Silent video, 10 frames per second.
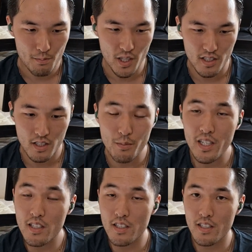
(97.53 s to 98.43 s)
But to
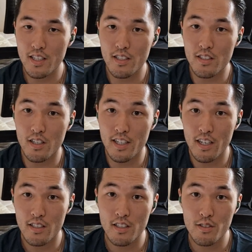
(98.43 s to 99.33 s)
be clear, these are
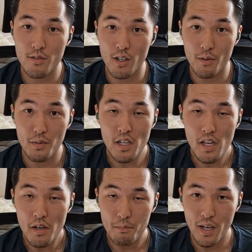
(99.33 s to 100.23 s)
characters from
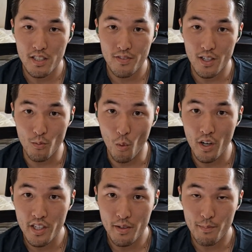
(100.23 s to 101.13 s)
Mass Effect
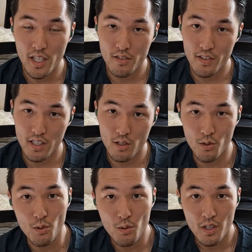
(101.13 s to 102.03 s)
1, Mass Effect
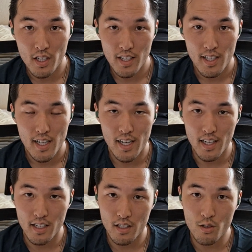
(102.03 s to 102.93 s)
2,
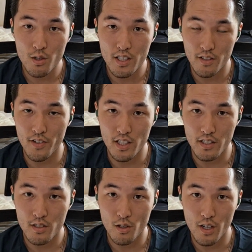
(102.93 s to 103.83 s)
and including the
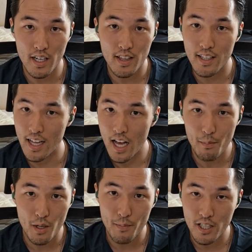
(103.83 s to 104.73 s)
villains, so anything that
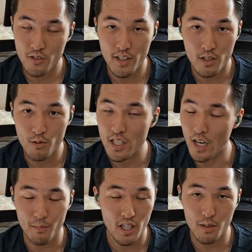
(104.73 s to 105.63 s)
happened in Mass Effect 3,
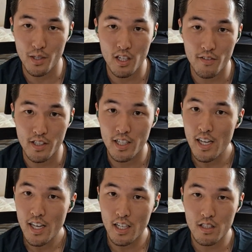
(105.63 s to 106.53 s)
I'm not going to be covering.
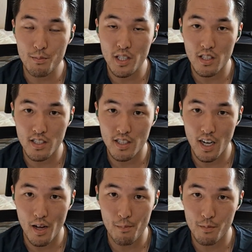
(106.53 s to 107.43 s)
And to be clear,
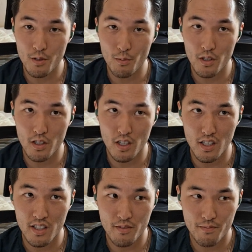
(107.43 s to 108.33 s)
I'm somewhere
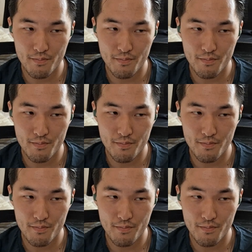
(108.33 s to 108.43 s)
on